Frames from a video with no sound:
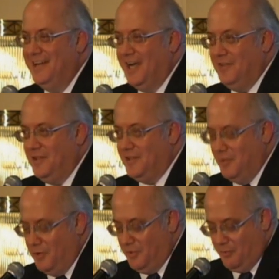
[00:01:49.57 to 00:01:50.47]
I think
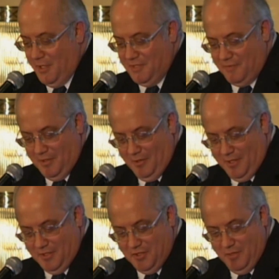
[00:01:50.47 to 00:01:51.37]
they win the prize for the
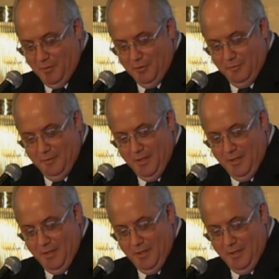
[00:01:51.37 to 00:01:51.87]
longest commute.